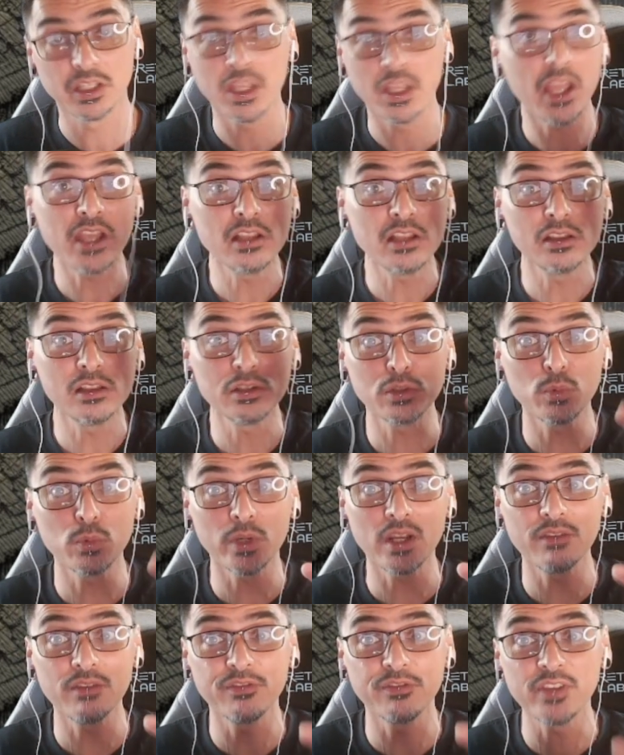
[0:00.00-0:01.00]
hey, look what
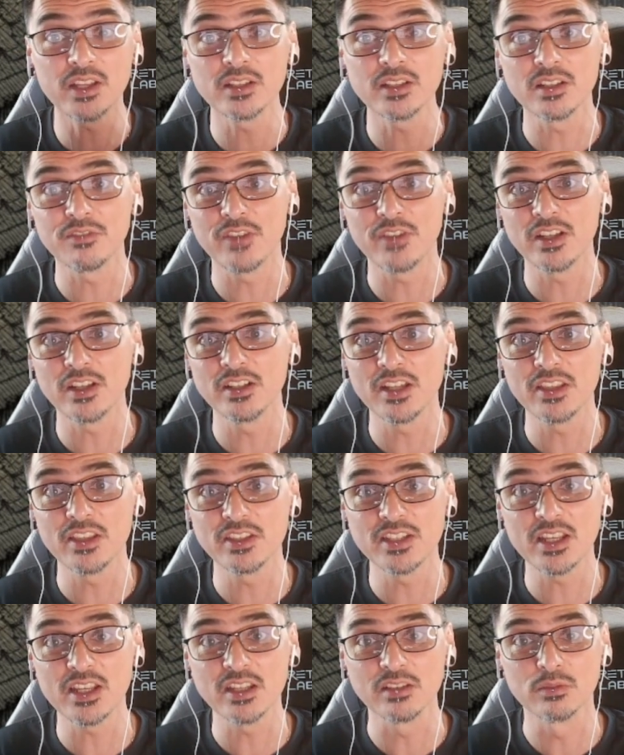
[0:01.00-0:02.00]
I found another
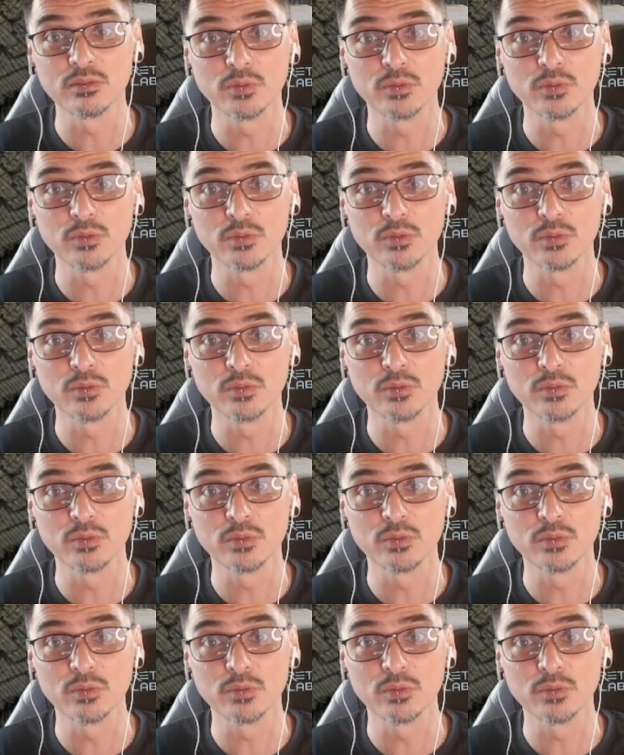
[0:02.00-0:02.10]
dagger.